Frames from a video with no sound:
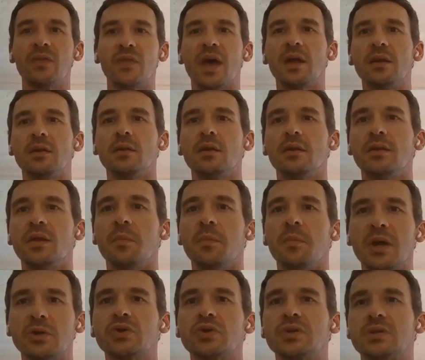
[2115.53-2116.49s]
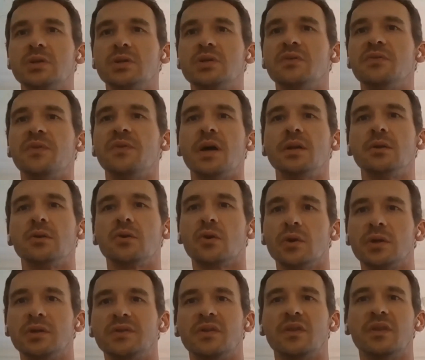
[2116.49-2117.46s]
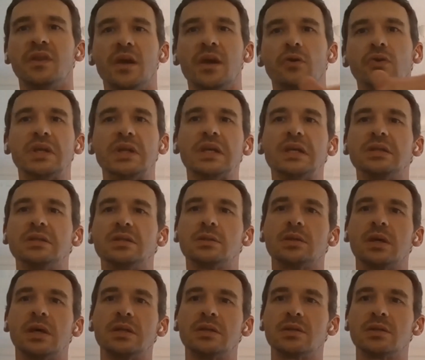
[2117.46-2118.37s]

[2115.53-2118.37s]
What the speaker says: And then the metrics are defined according to their needs.